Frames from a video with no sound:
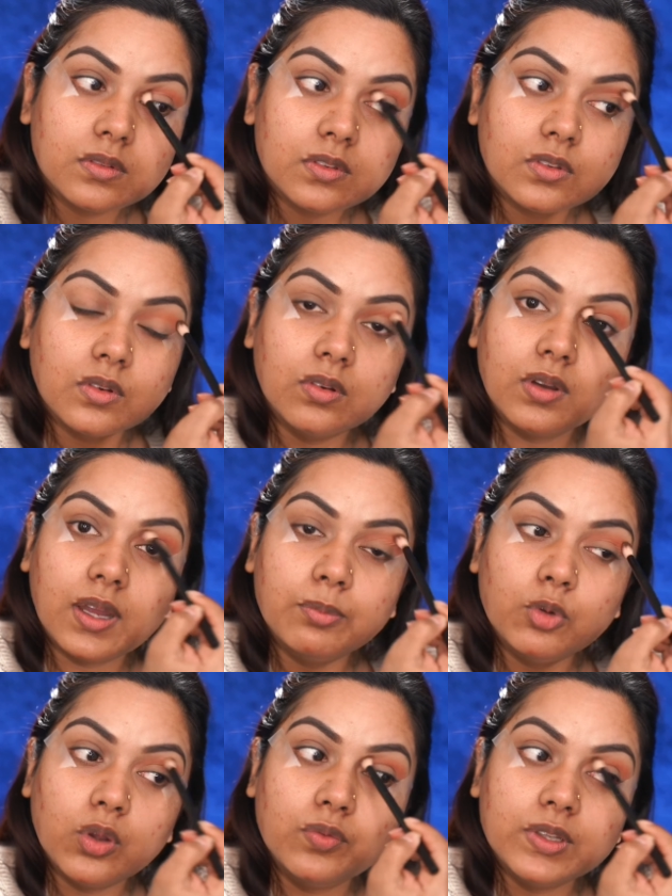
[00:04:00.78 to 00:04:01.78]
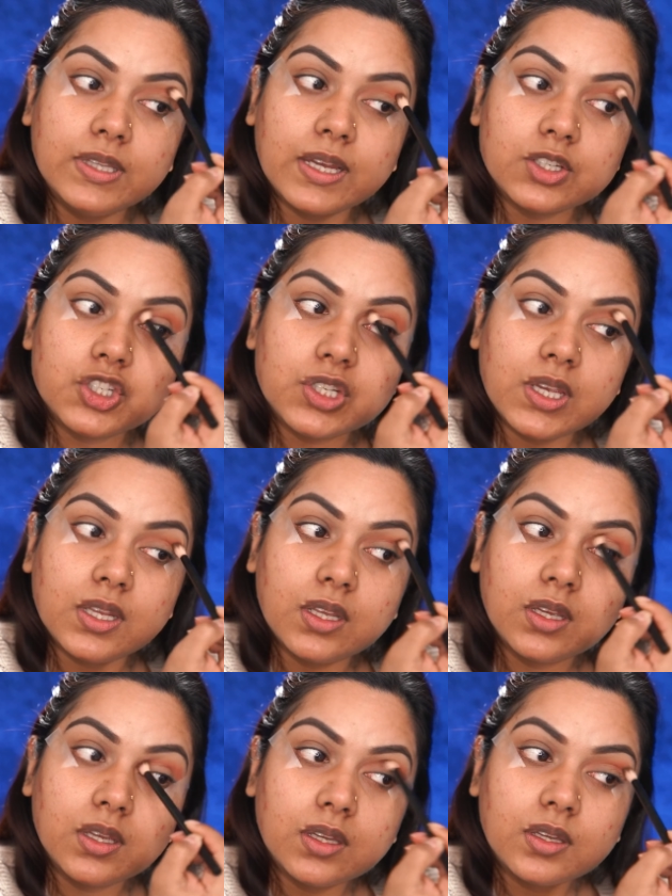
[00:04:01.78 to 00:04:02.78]
So I'm going with that shade
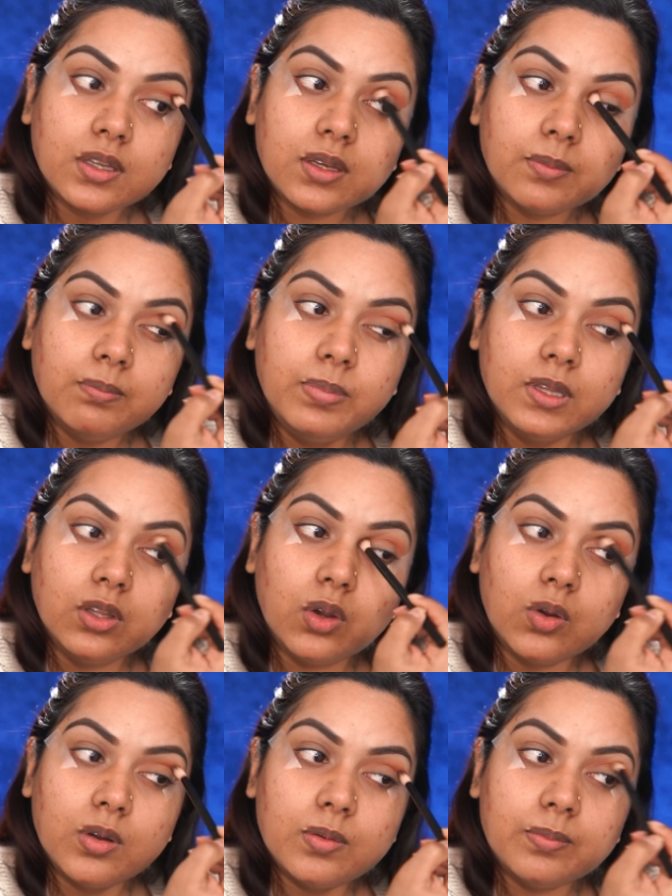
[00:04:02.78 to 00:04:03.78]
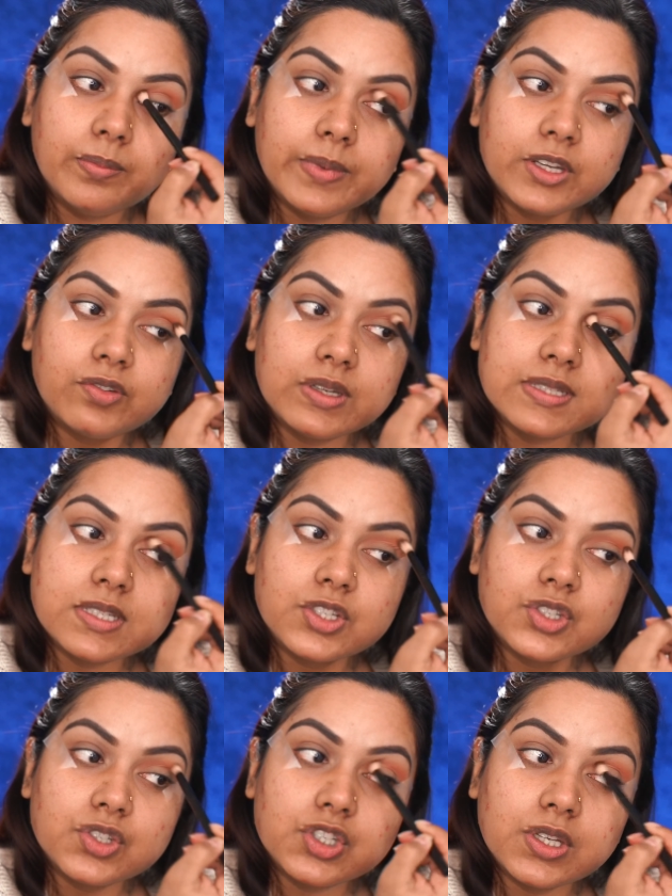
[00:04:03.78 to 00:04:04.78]
below my
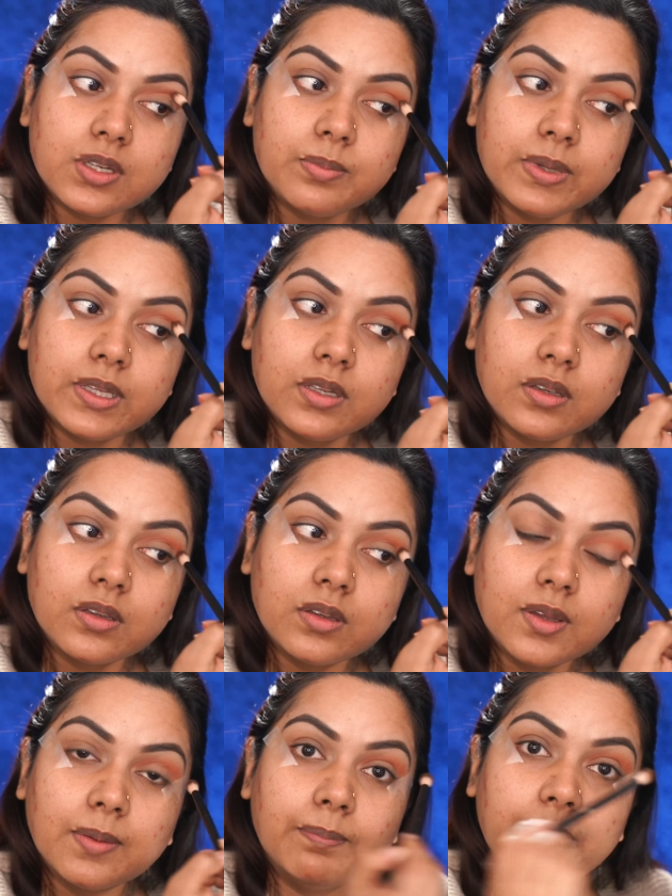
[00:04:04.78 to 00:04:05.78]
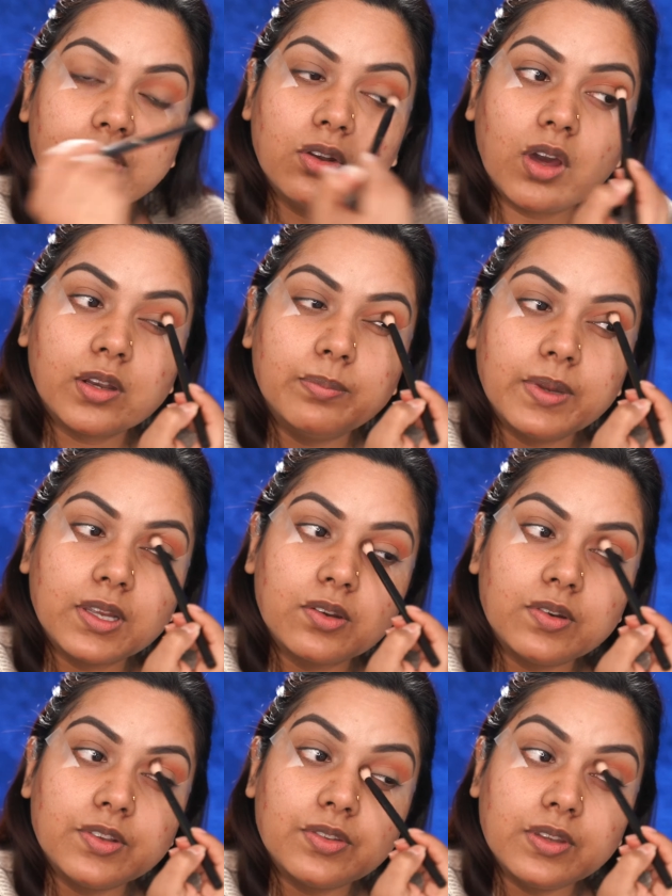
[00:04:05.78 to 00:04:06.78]
transition shade a bit, but not on my
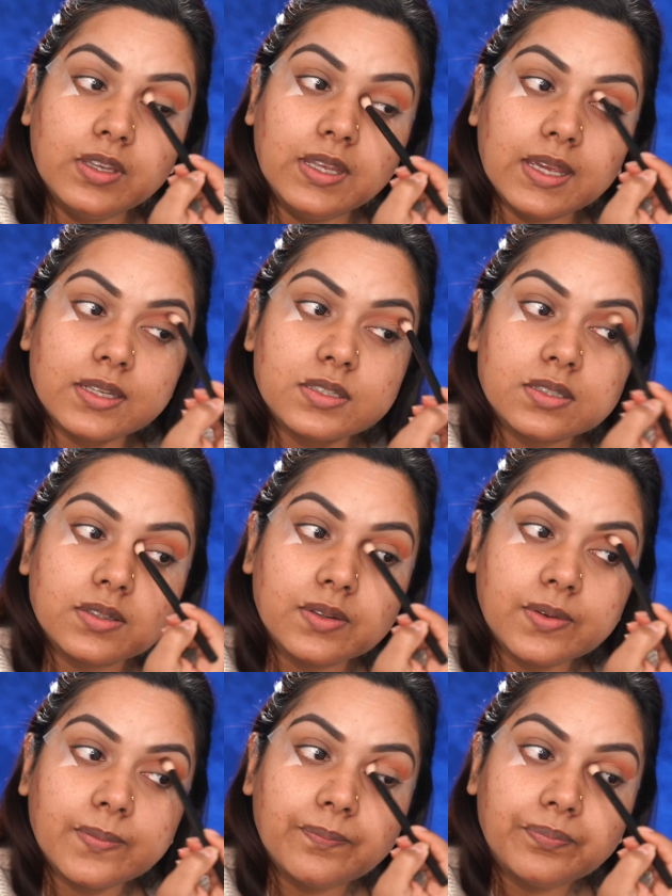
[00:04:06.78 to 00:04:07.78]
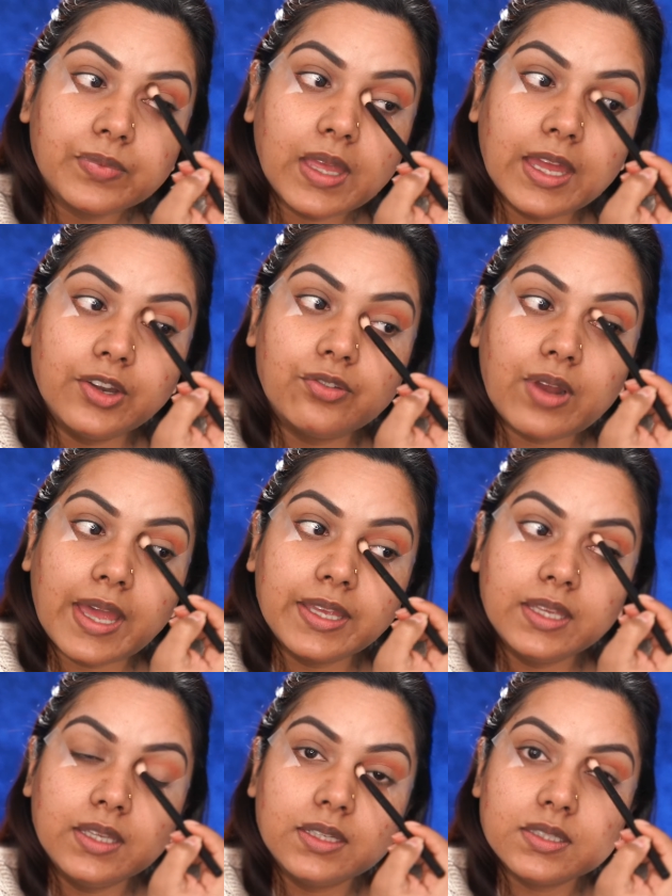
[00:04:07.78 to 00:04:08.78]
crease yet, and
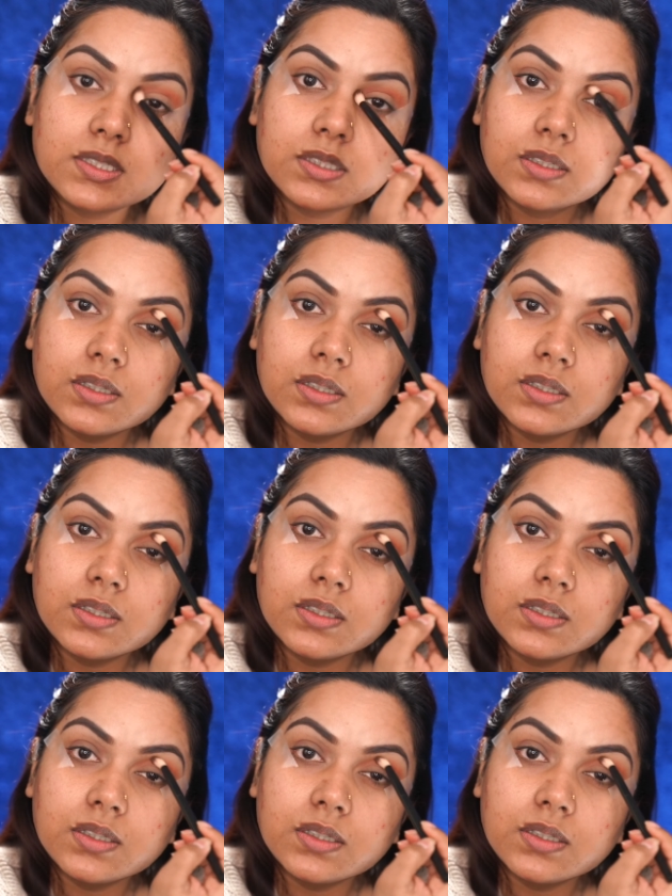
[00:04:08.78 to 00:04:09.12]
dragging it